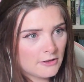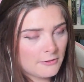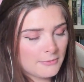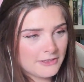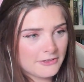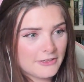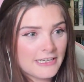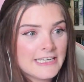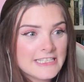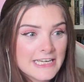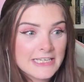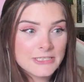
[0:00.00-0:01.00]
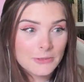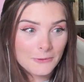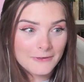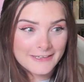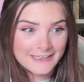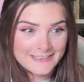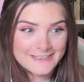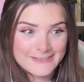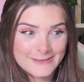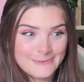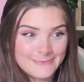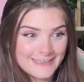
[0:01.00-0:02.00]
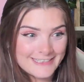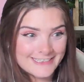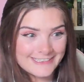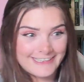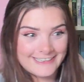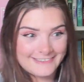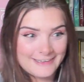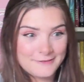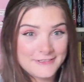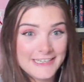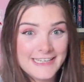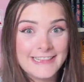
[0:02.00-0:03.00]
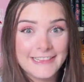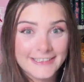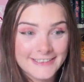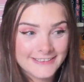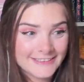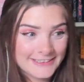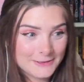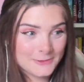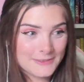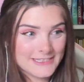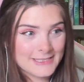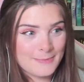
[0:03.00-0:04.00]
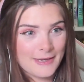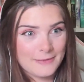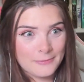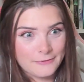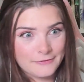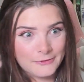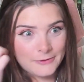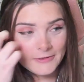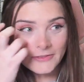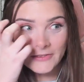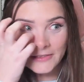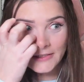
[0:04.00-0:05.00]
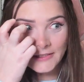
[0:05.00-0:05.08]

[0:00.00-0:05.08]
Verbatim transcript: Oh my god, he's like talking so much now after he literally couldn't speak before.